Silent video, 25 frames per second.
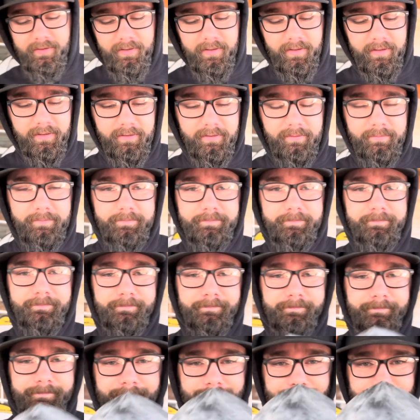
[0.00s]

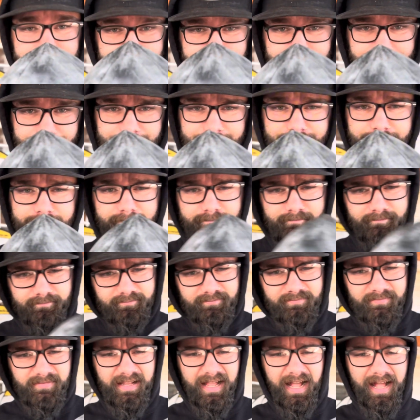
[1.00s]

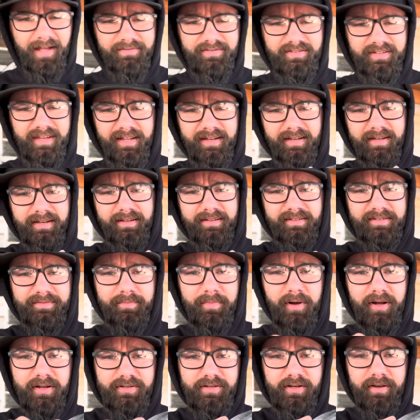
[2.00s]
I've sanded as
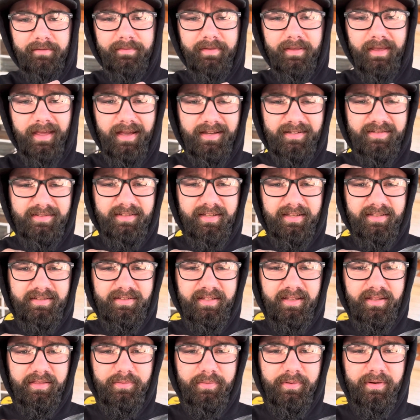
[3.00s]
much of the
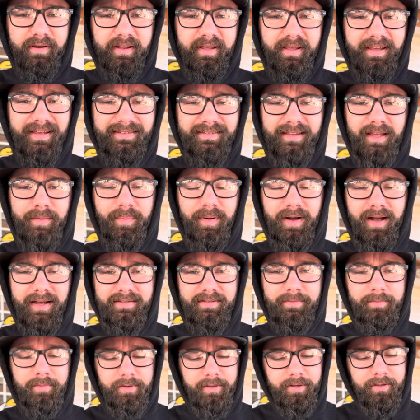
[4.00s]
XTC 3D as I
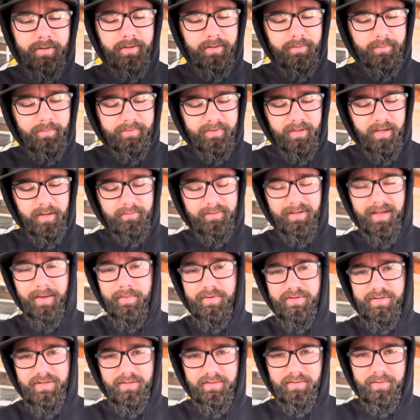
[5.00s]
possibly could without
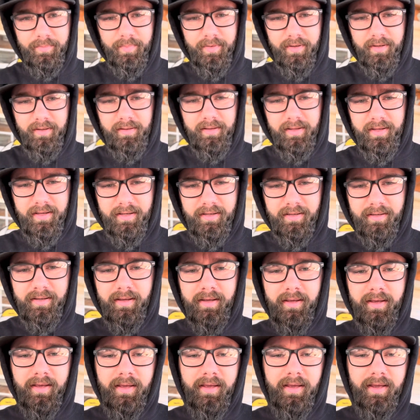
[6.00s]
damaging the PLA.
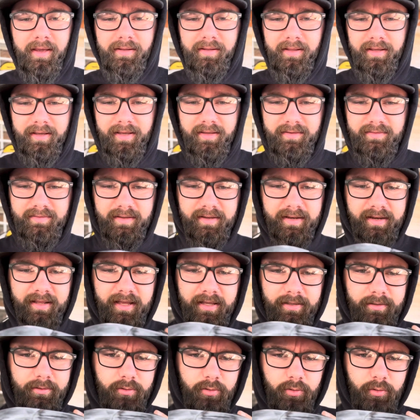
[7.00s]
And like I said, it
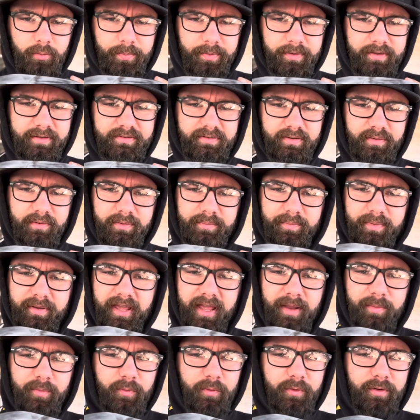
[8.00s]
got gloopy, so it
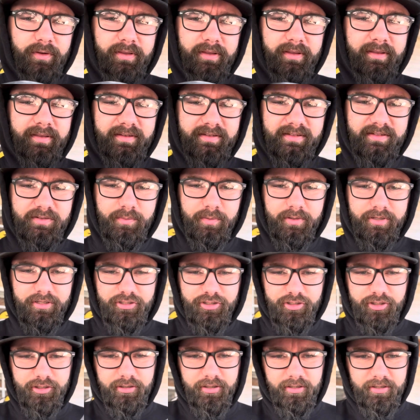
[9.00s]
became really, this is what
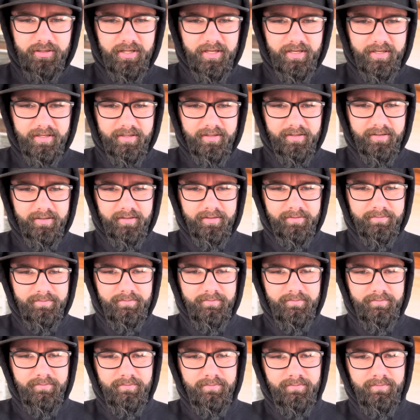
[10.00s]
it should look like.
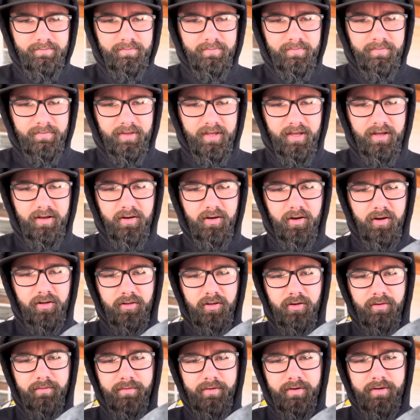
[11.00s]

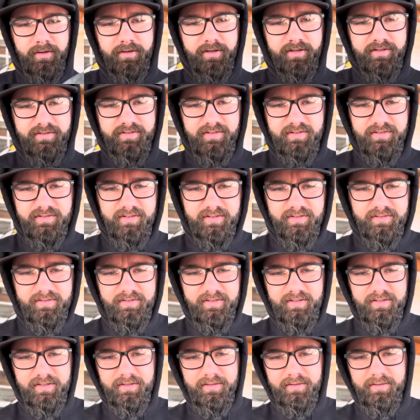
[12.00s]
All over,
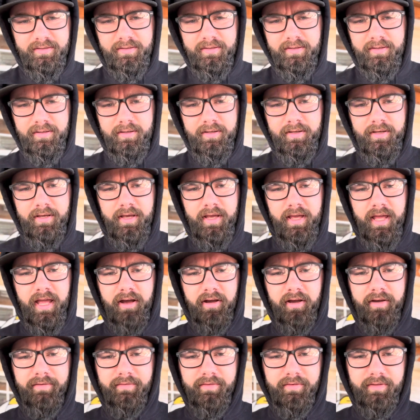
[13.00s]
consistency.
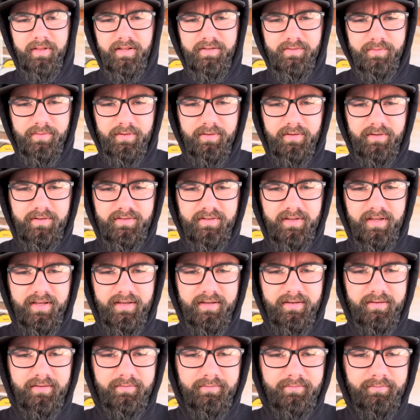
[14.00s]
However, that's what it looks
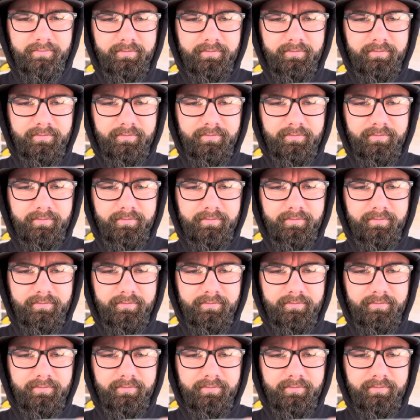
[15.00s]
like.